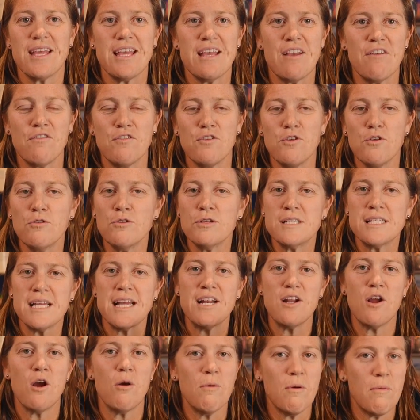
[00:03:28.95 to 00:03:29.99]
if you
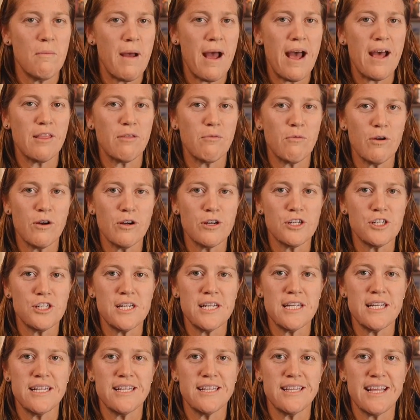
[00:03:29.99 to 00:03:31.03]
see on the worksheet,